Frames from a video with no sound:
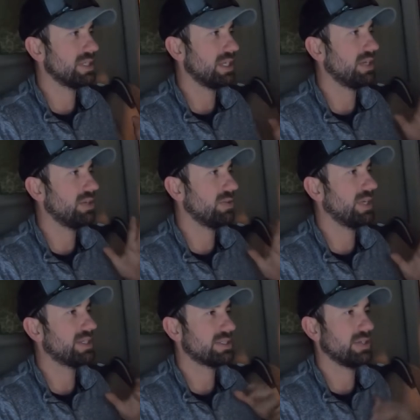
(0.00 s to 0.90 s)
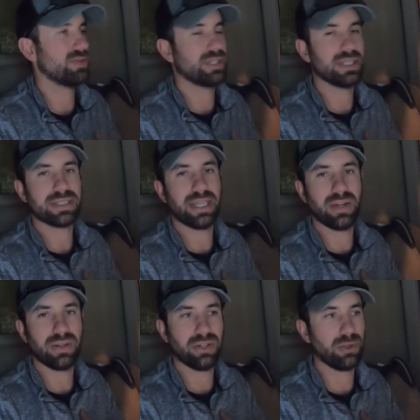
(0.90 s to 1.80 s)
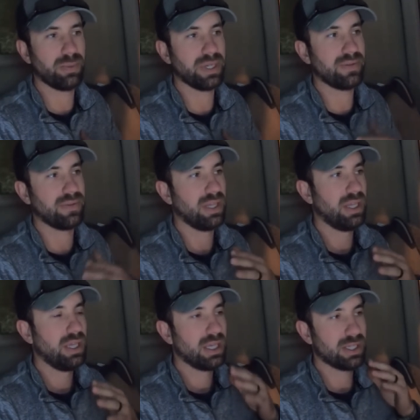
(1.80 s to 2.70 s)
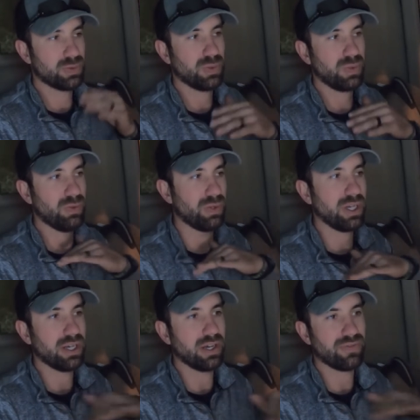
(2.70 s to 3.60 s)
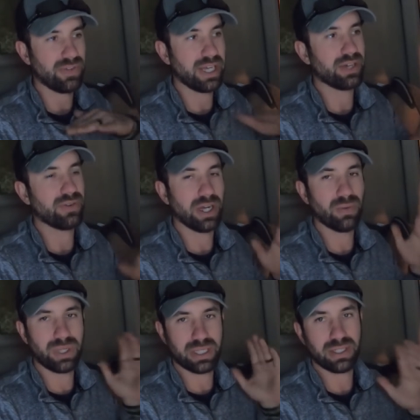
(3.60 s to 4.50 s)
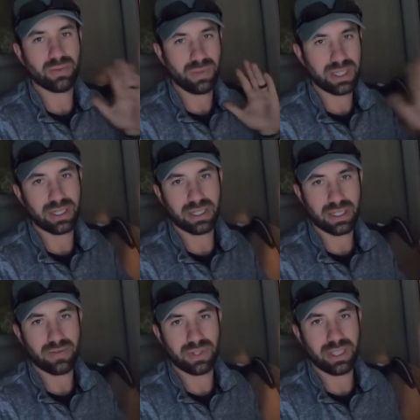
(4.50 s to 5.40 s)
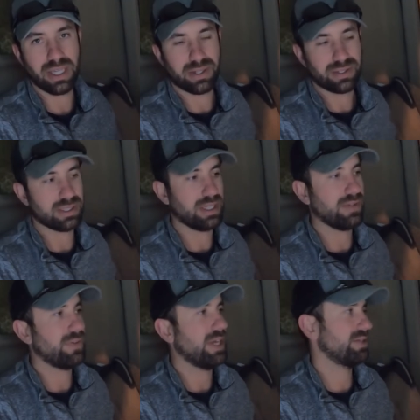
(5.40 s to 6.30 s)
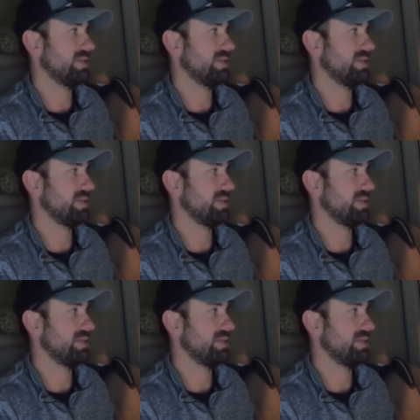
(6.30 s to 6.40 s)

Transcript: I know that slows us down a little bit, because when we run in our flat ground, we can cover the acres a lot faster